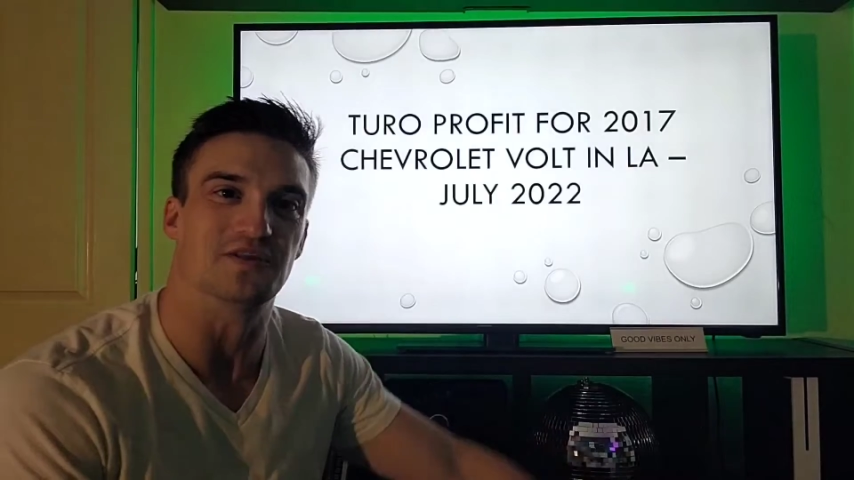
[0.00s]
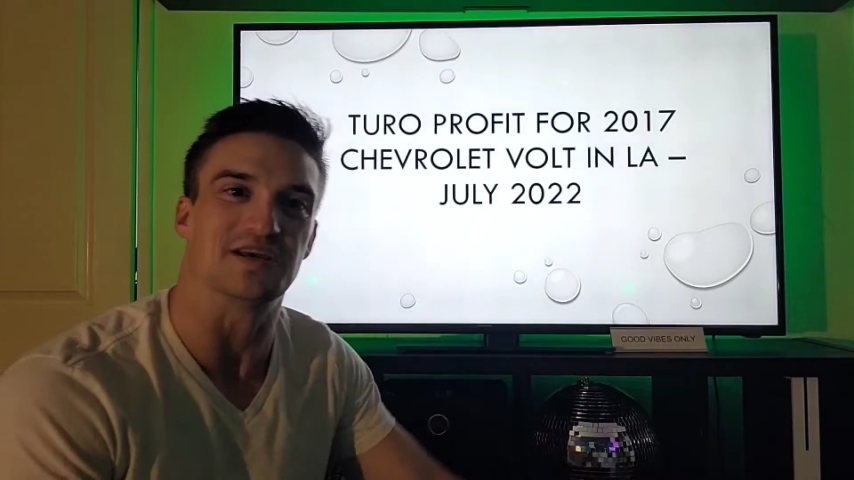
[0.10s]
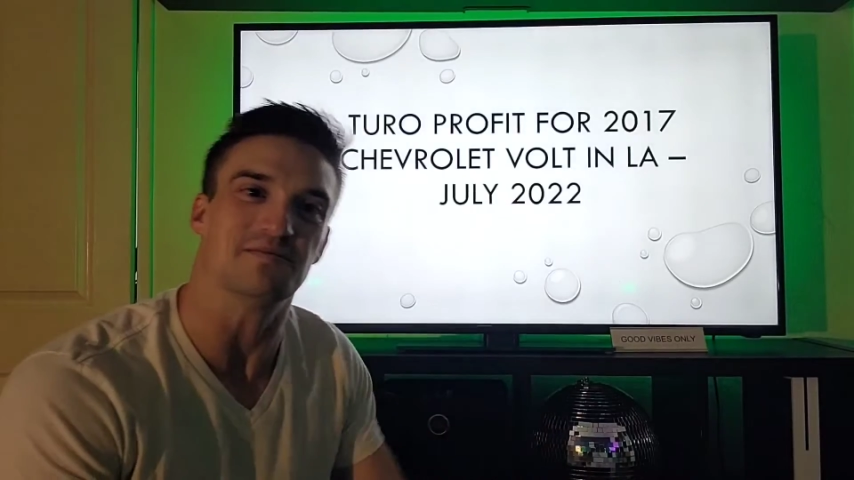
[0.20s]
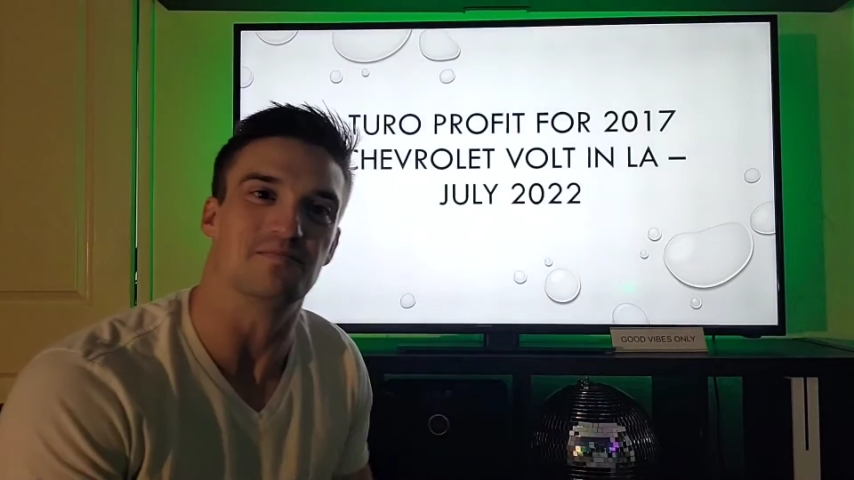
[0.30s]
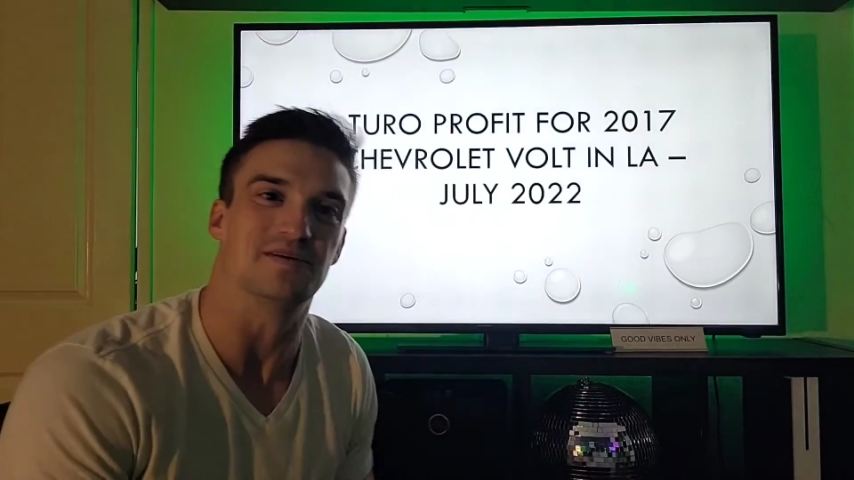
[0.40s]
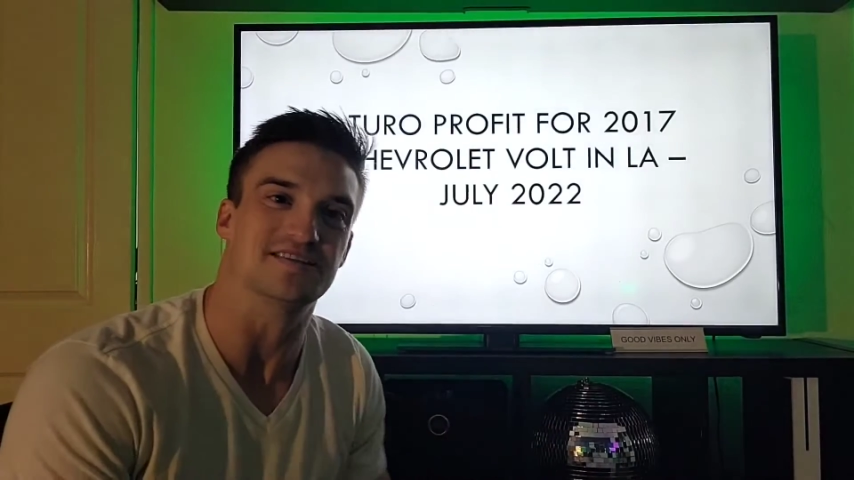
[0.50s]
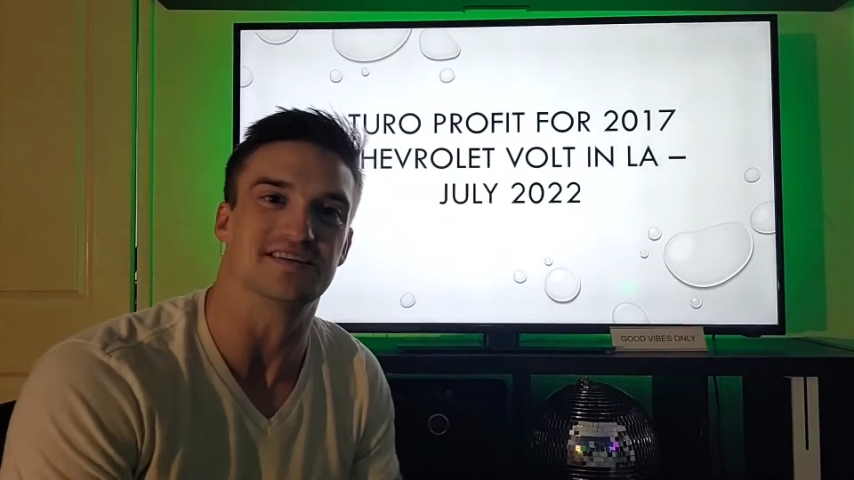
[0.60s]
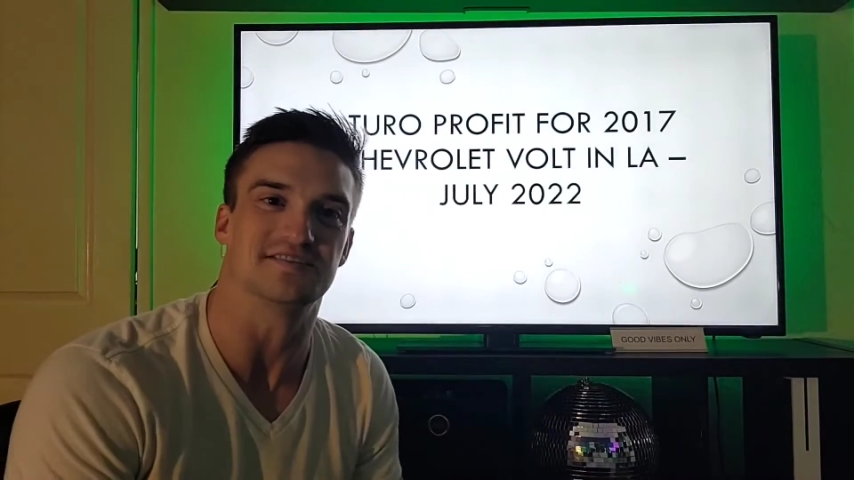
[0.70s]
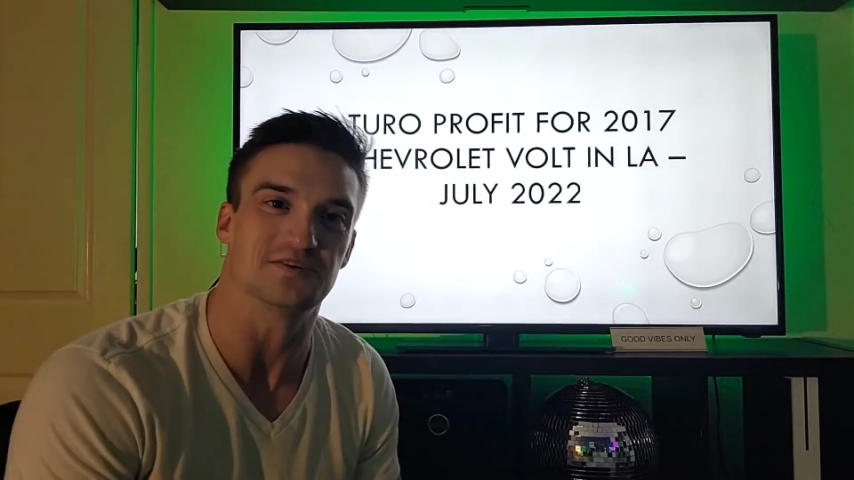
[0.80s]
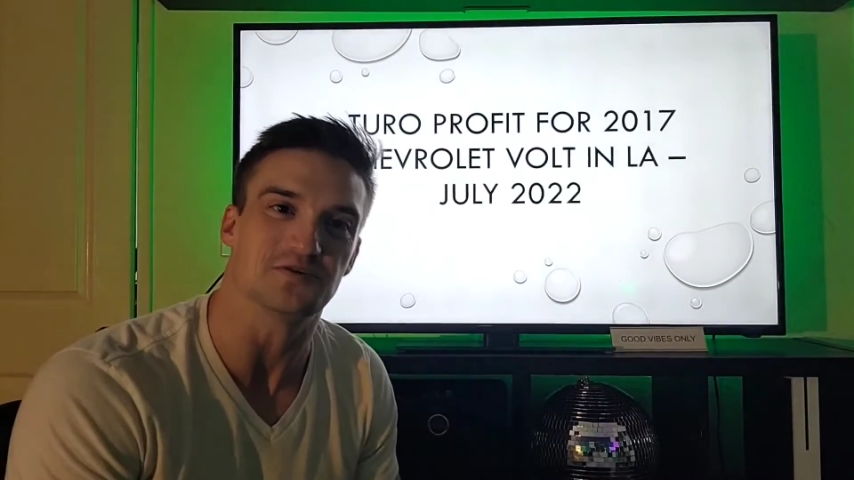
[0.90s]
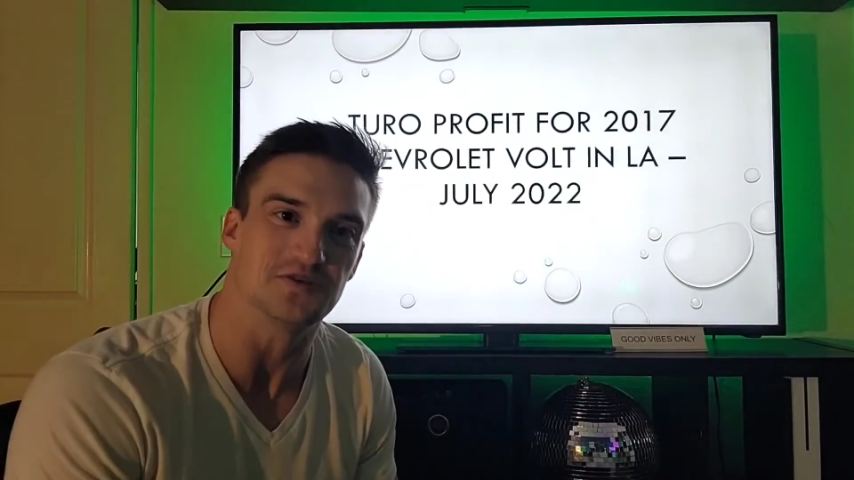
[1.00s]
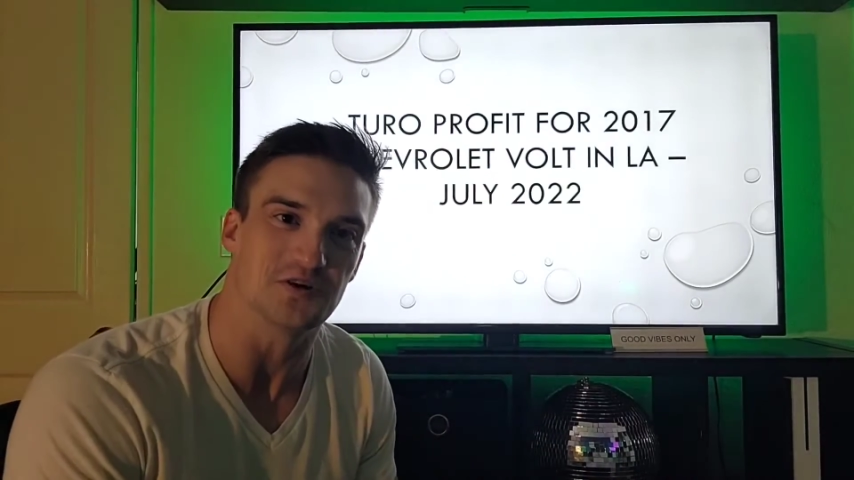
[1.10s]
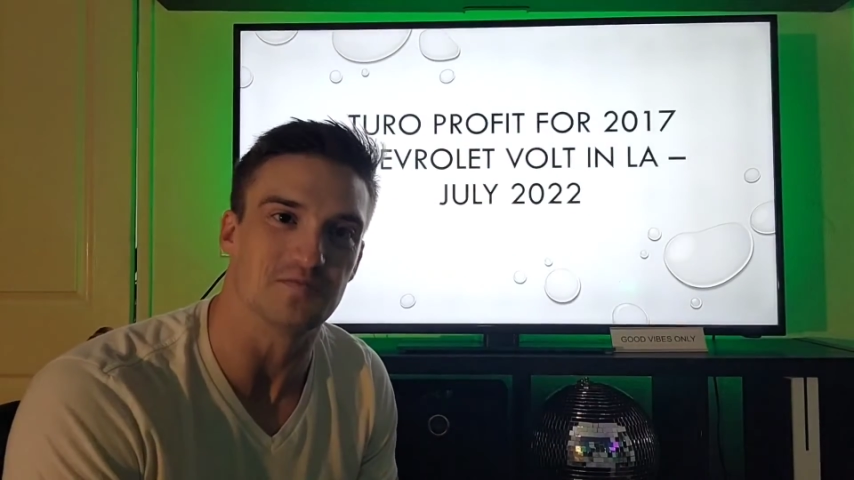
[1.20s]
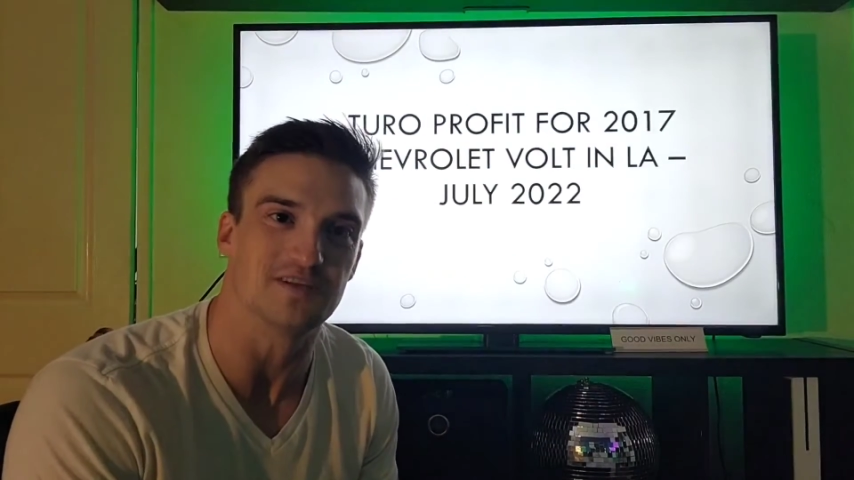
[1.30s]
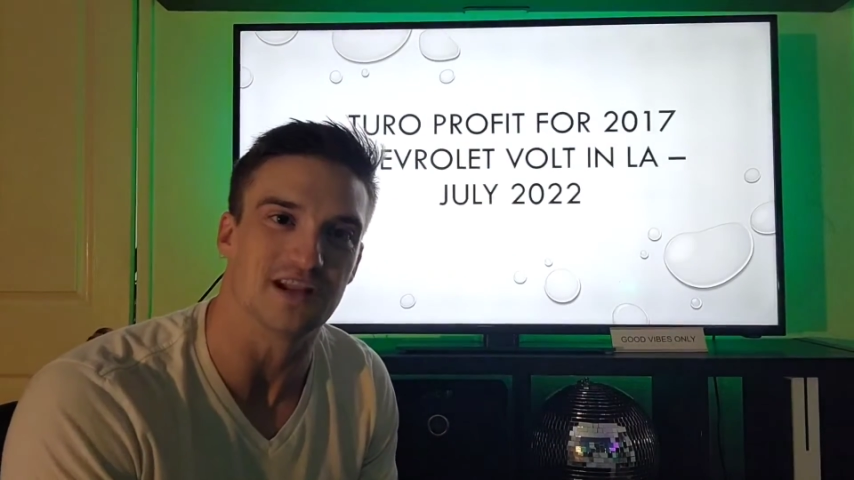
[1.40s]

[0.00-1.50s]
Only Business YouTube.